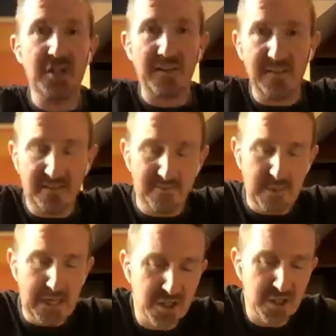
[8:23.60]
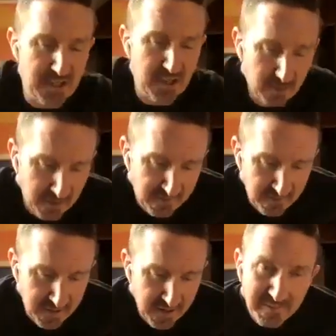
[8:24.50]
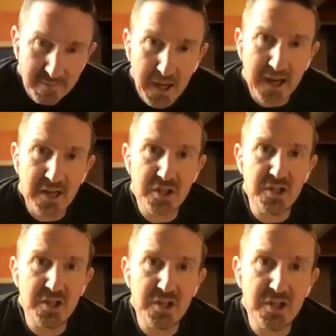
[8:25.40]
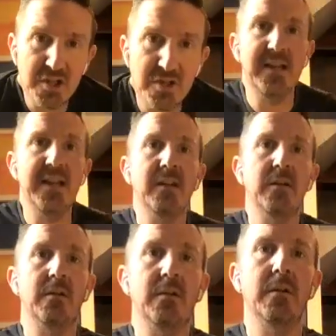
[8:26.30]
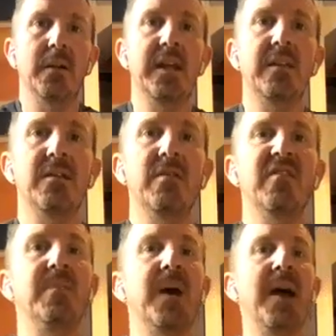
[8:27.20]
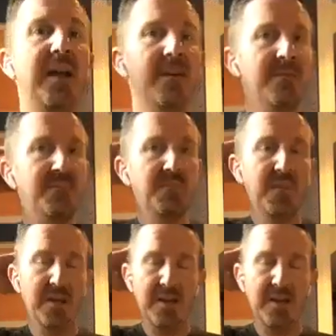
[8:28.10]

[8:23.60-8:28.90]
a chest expansion. Interlace your hands behind you. Inhale at a little length in your spine.